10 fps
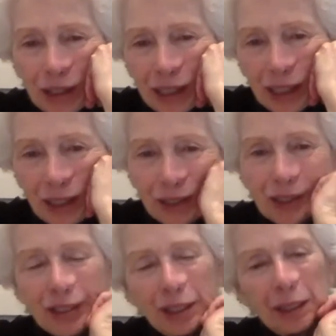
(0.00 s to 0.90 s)
to
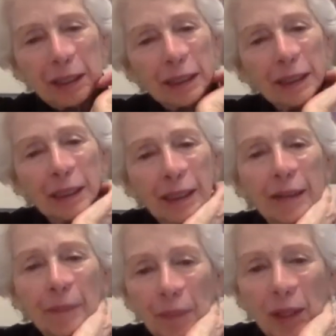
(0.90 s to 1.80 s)
his uh,
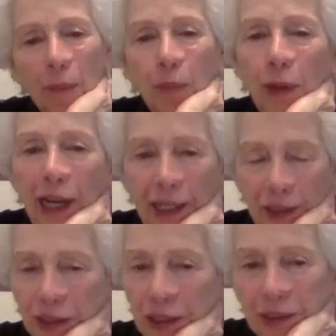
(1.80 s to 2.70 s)
pranks.